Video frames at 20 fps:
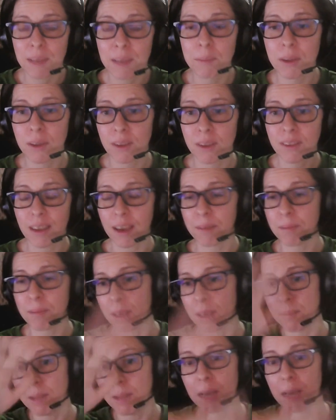because I'm
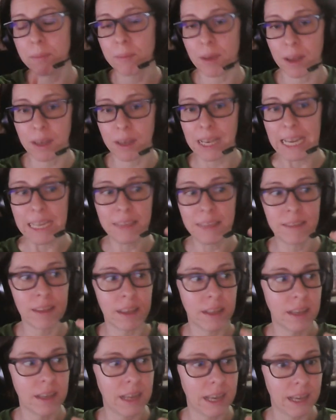on
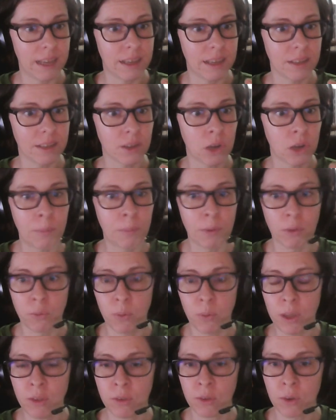LinkedIn, and a couple of
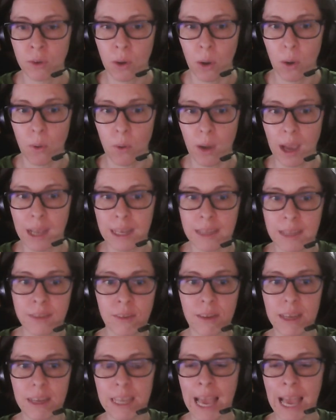weeks ago, I
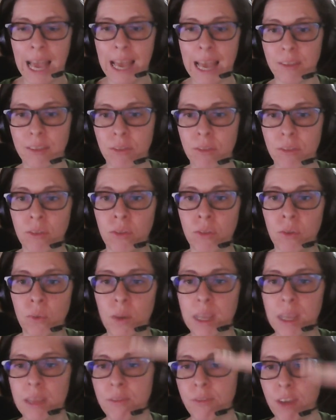literally had
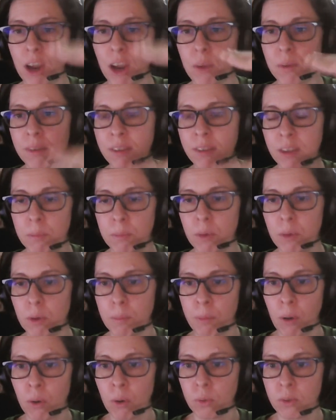three very similar
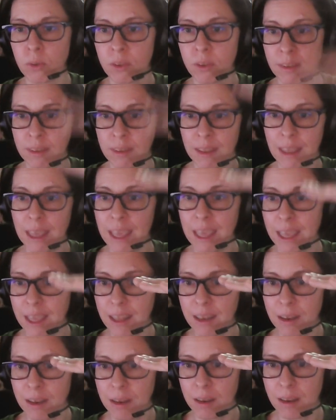posts
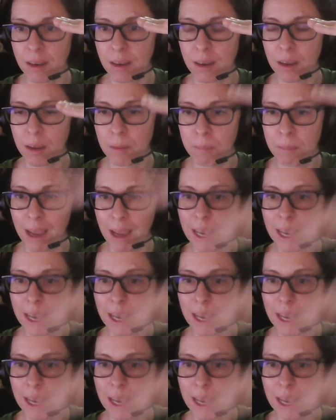in my